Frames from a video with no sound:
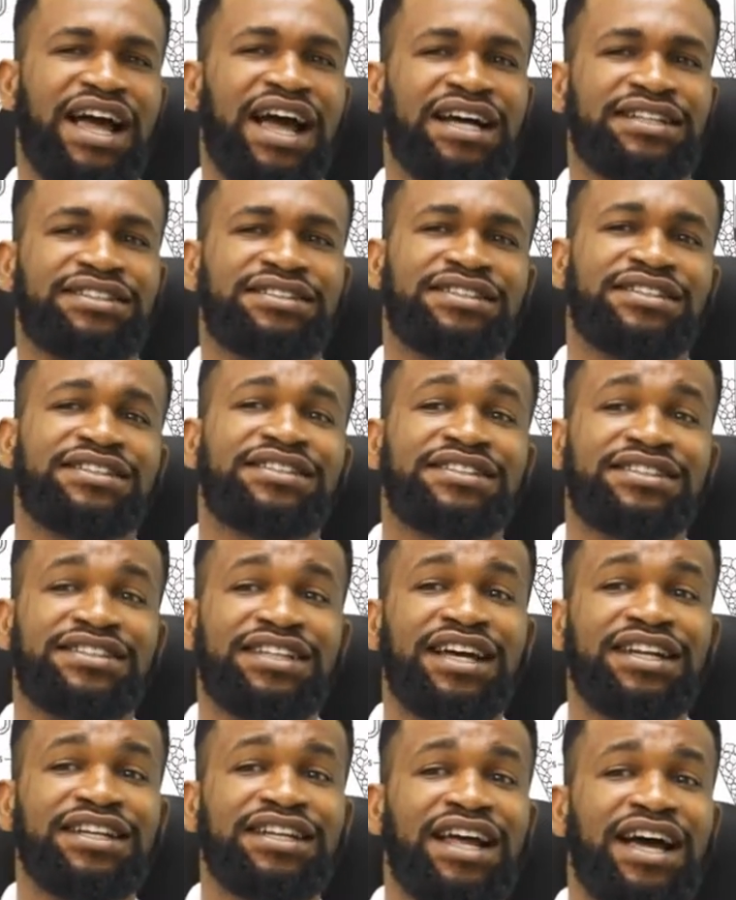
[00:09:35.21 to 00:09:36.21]
at
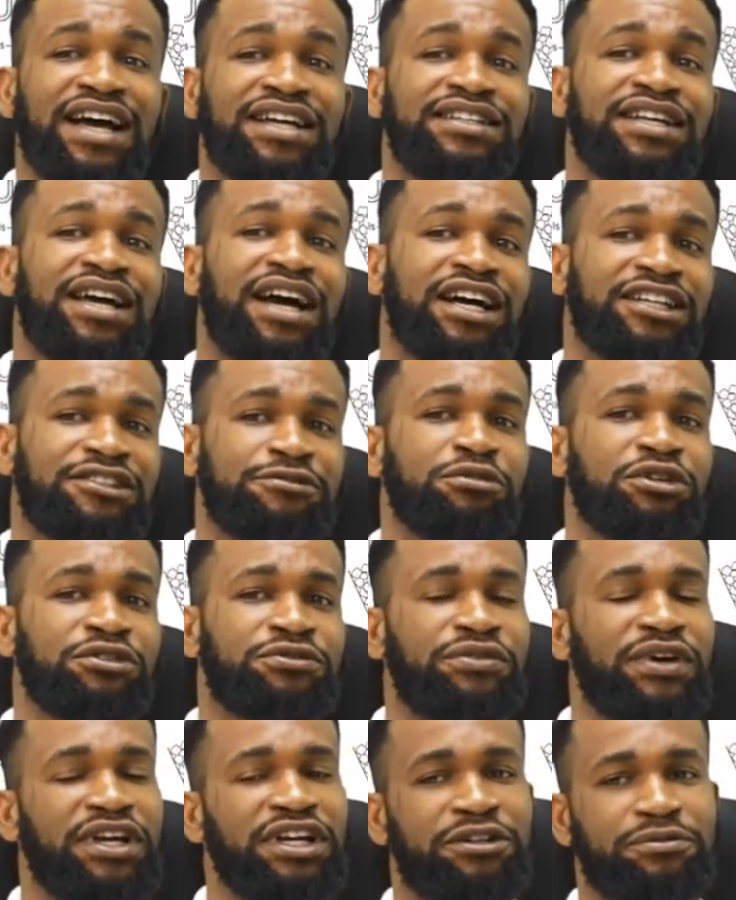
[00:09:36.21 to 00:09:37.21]
standard
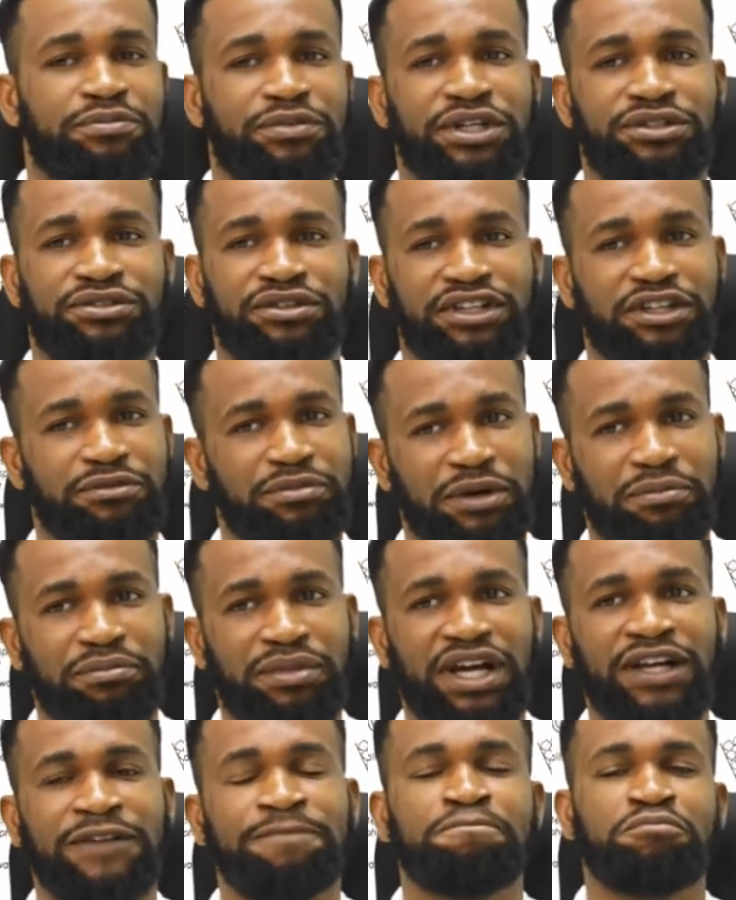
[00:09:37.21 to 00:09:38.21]
atmospheric pressure.
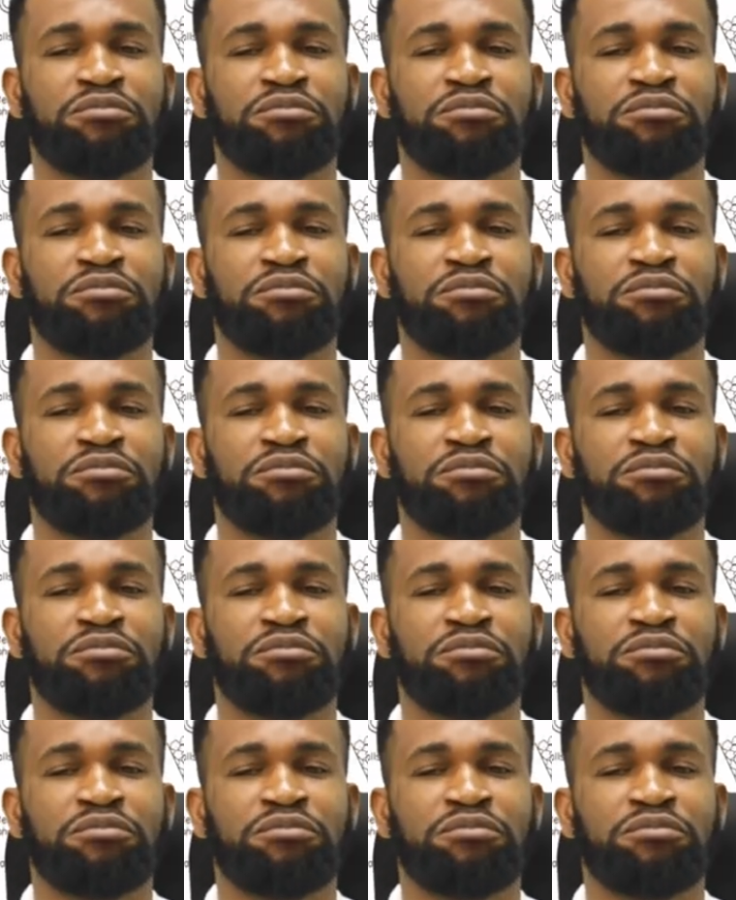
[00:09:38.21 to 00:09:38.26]
Remember?